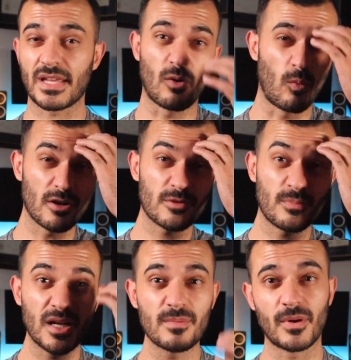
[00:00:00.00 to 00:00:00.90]
like a water
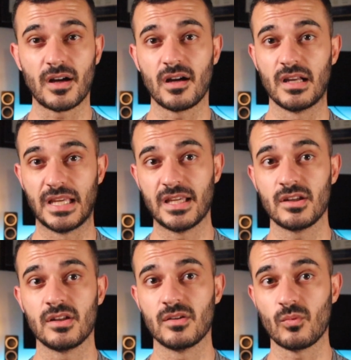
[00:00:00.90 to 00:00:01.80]
pipe,
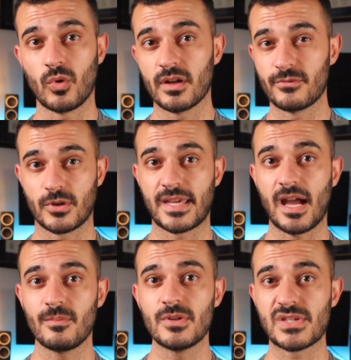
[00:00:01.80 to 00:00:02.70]
in one of your
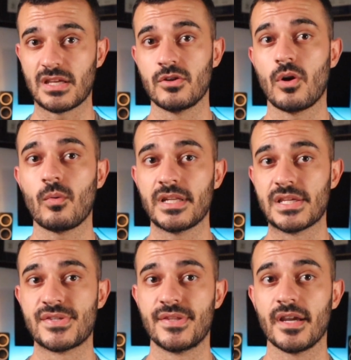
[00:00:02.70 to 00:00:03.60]
cabins and no one
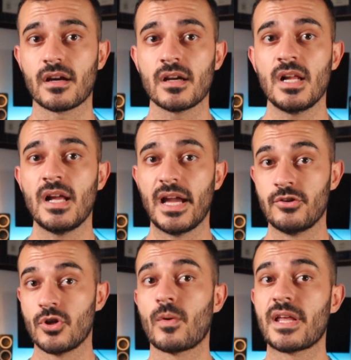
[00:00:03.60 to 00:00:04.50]
is there and
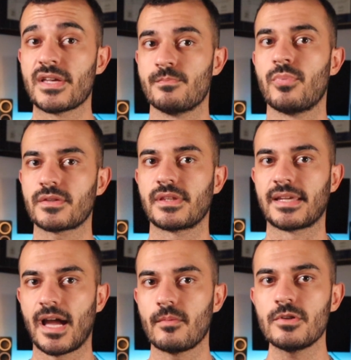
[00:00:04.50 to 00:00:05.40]
no one has booked the
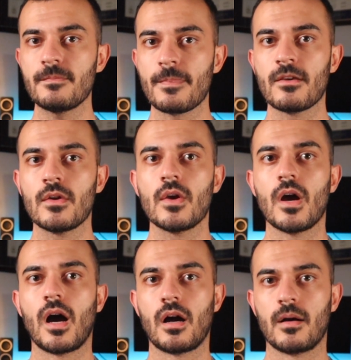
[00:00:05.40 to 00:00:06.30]
cabin.
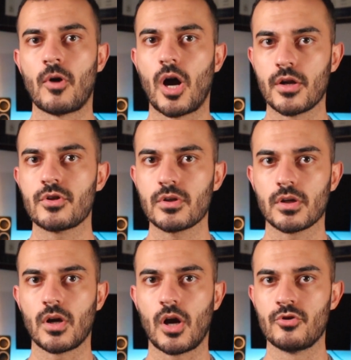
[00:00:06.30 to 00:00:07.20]

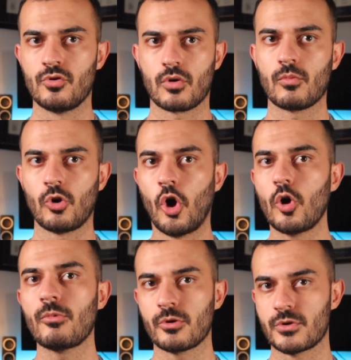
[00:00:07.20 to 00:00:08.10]
Under a normal
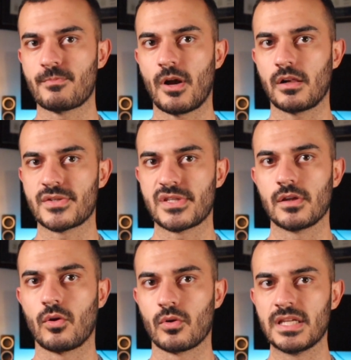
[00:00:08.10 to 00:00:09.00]
homeowner's policy
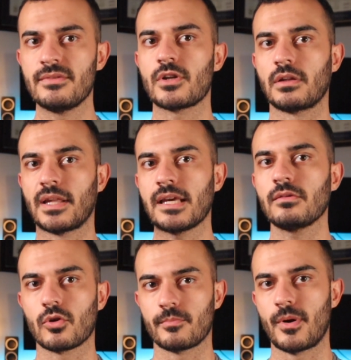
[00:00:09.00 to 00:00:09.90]
or even a
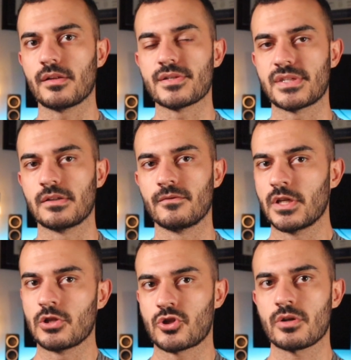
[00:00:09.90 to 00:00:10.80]
landlord policy, the
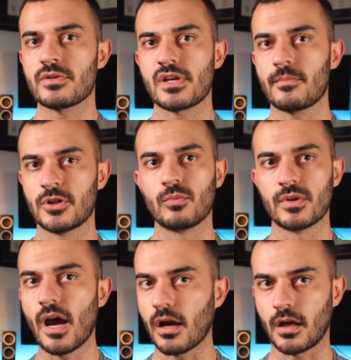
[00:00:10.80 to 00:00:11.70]
insurance company would
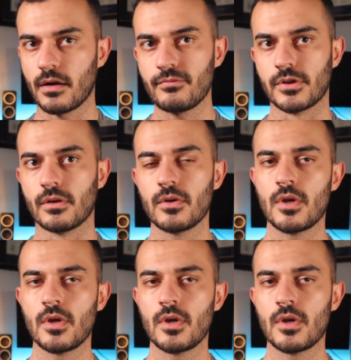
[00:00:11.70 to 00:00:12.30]
not cover you.